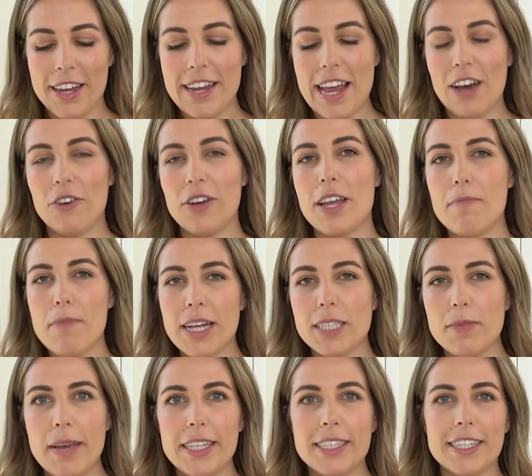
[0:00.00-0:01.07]
Now, in
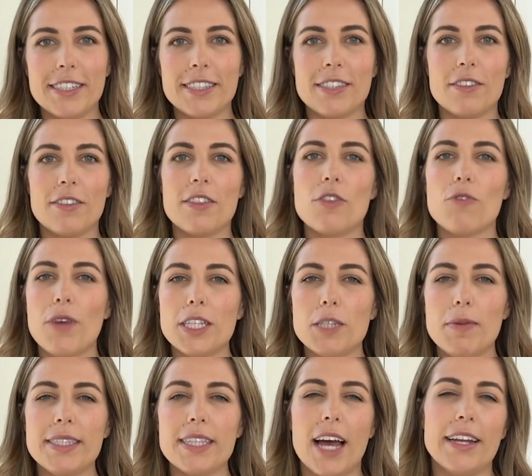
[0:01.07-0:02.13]
Back to Basics, the
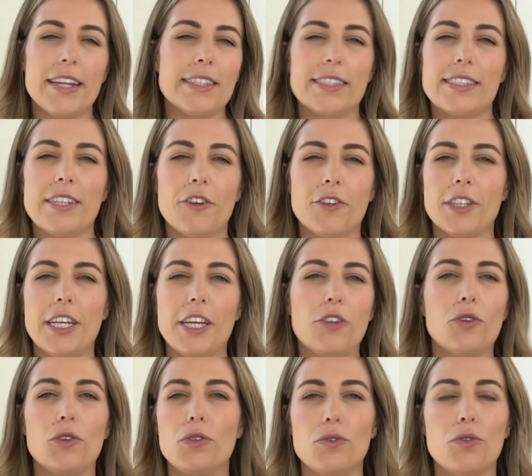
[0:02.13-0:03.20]
recipes aren't necessarily
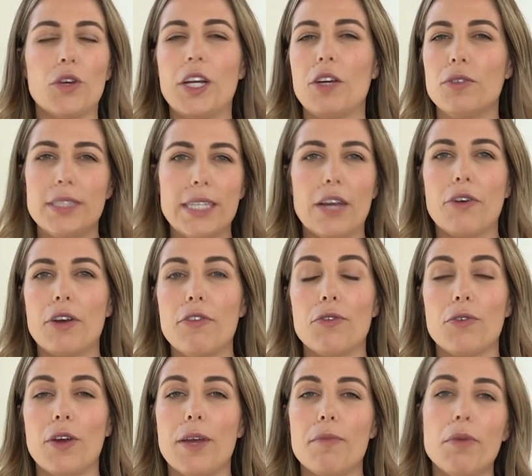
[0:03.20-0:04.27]
gluten-free or
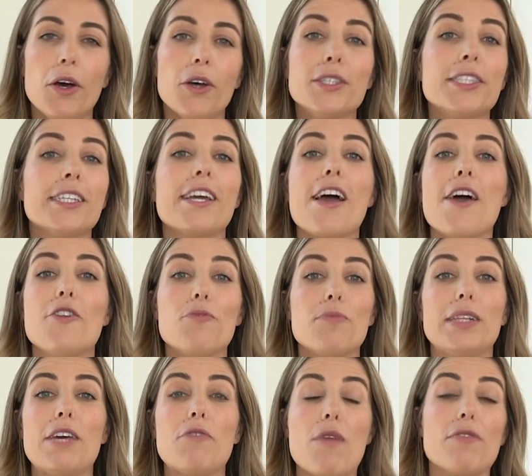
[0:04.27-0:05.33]
dairy-free. Personally, I
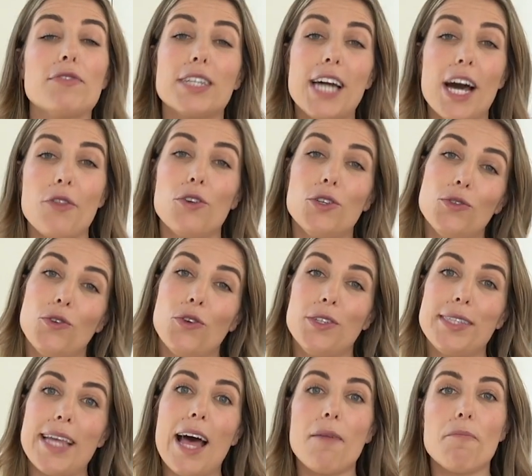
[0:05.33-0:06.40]
don't believe we have to cut those
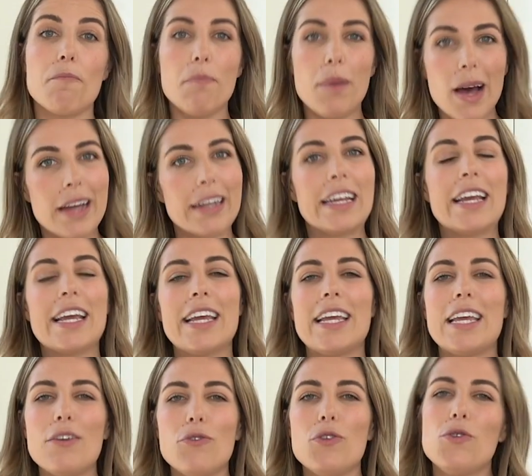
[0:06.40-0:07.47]
foods out, but
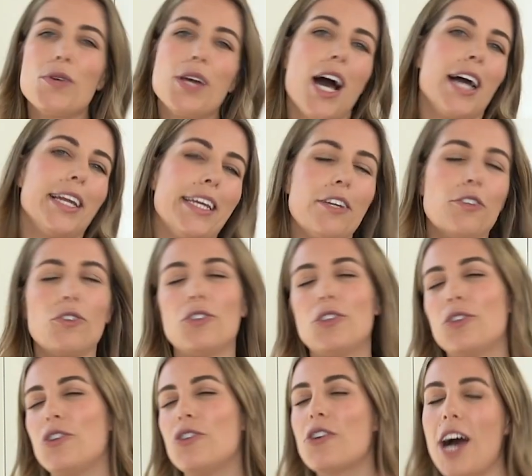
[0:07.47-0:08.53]
if you can't eat
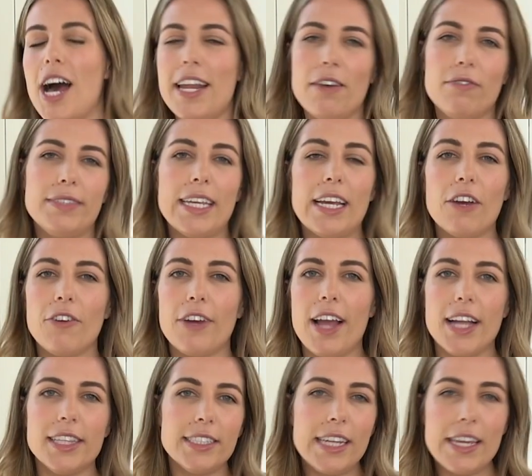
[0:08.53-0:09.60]
gluten or you can't have dairy,
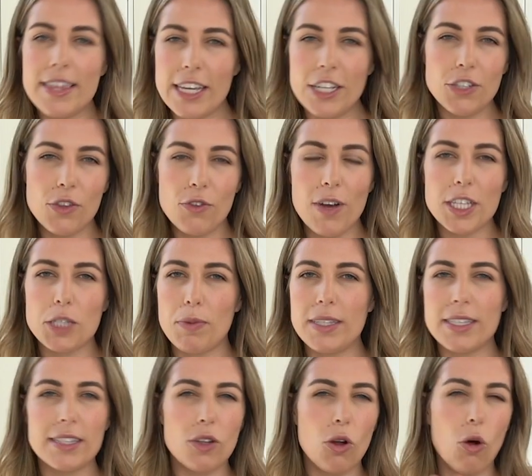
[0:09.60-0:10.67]
underneath each of the
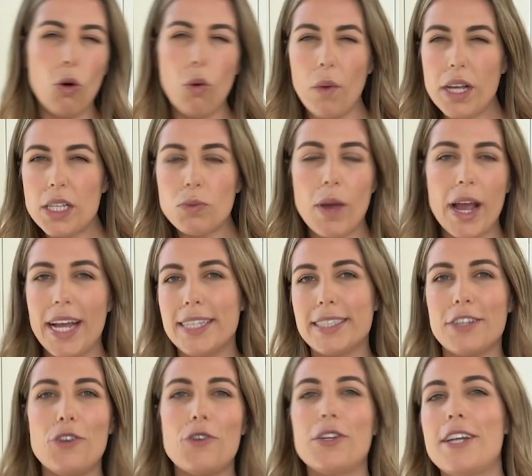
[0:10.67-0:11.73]
recipes, there's always
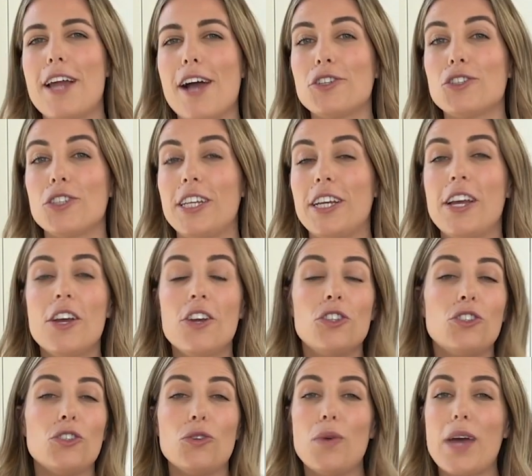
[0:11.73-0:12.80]
ways that you can naturally
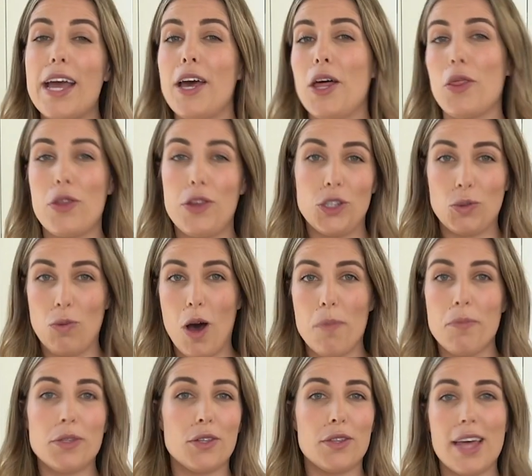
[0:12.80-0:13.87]
do a healthy
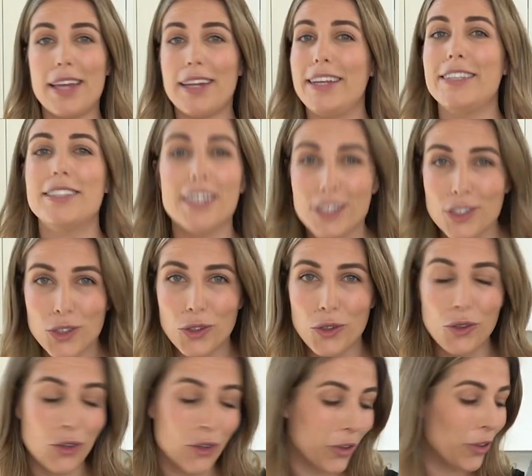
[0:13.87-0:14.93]
swap so that it does
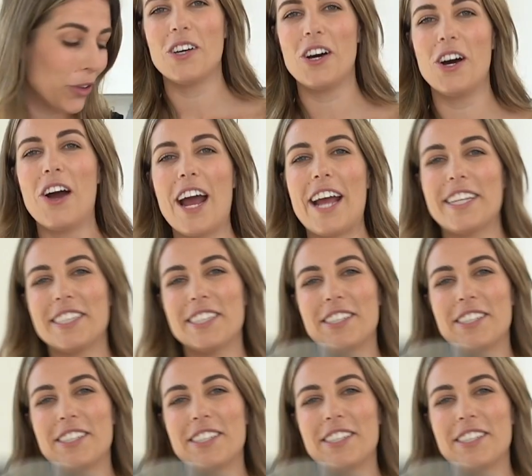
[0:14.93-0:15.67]
suit you. All right,